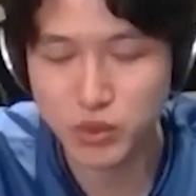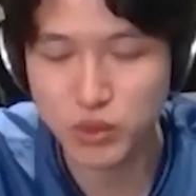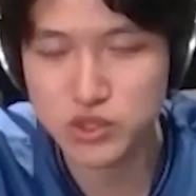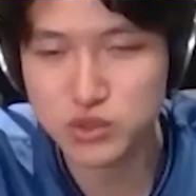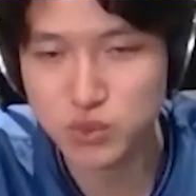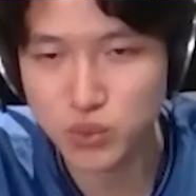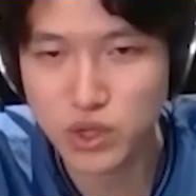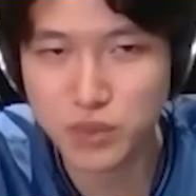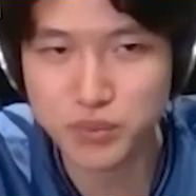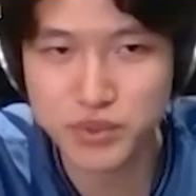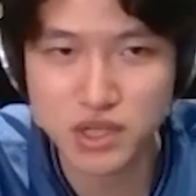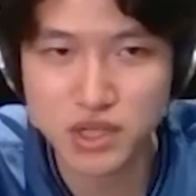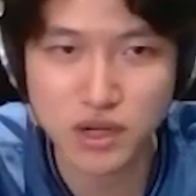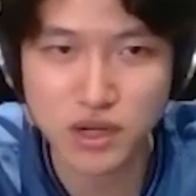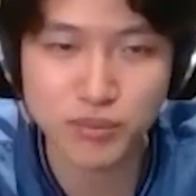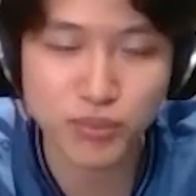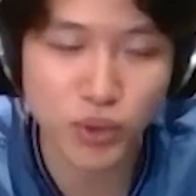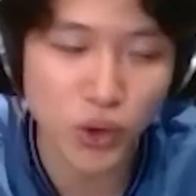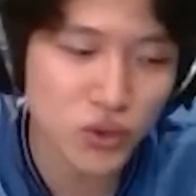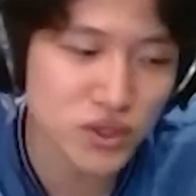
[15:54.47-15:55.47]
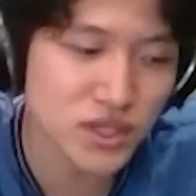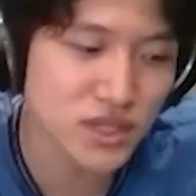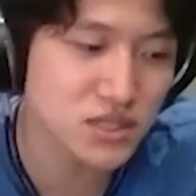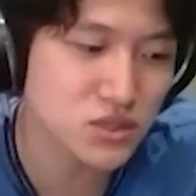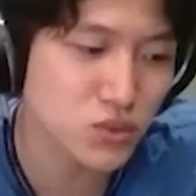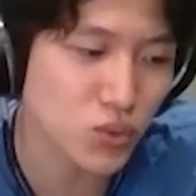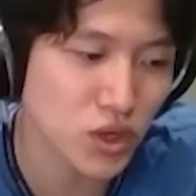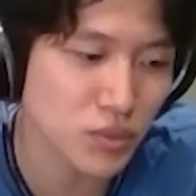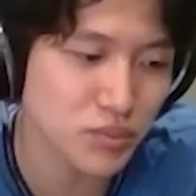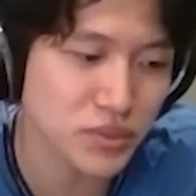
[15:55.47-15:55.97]
Which would it be? The
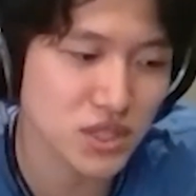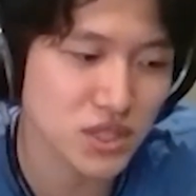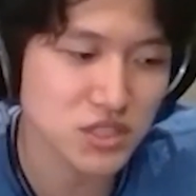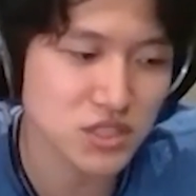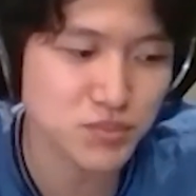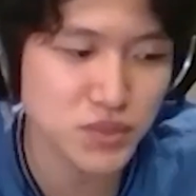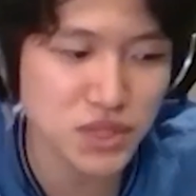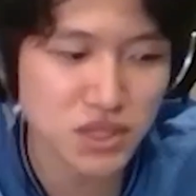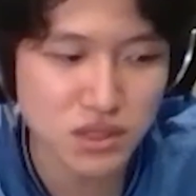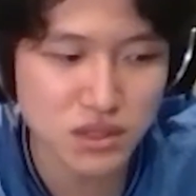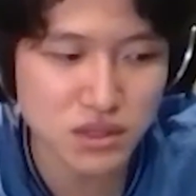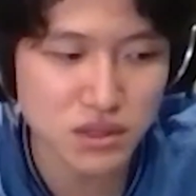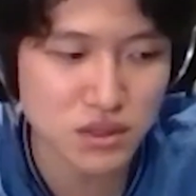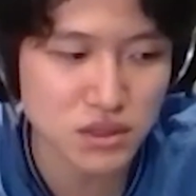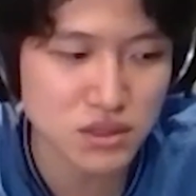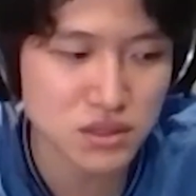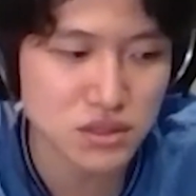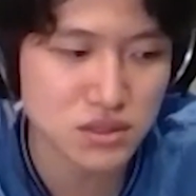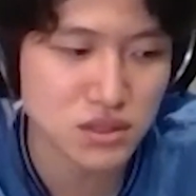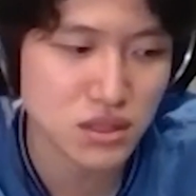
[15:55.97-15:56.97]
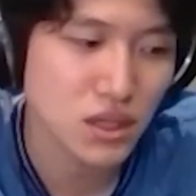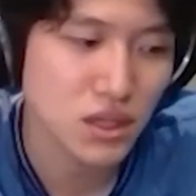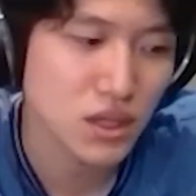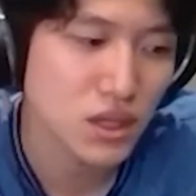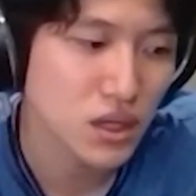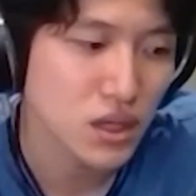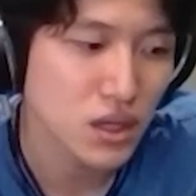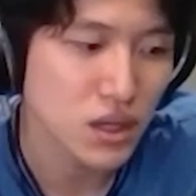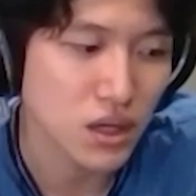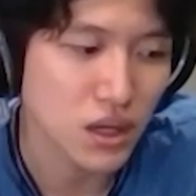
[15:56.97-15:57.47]
components? Would it be the speakers?
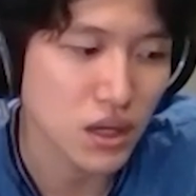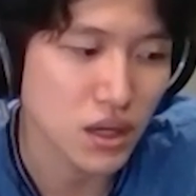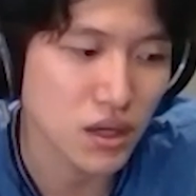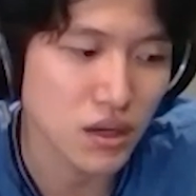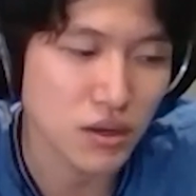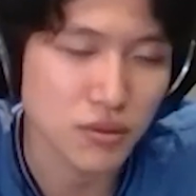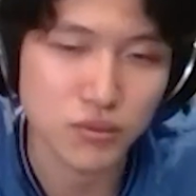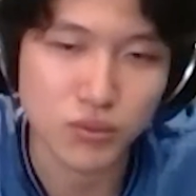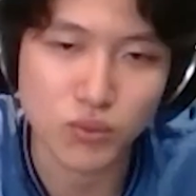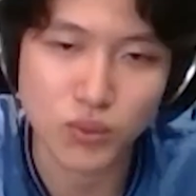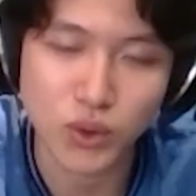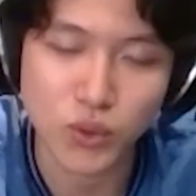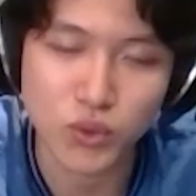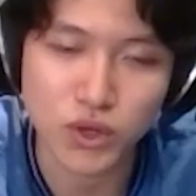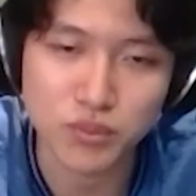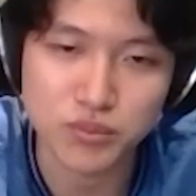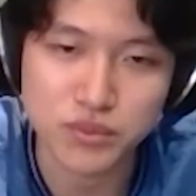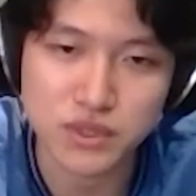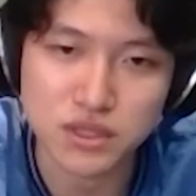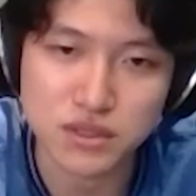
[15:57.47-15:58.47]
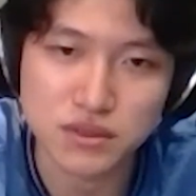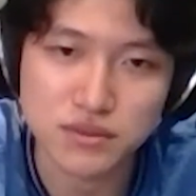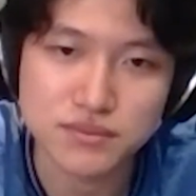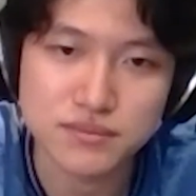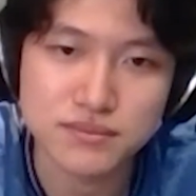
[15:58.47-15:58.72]
What would it be?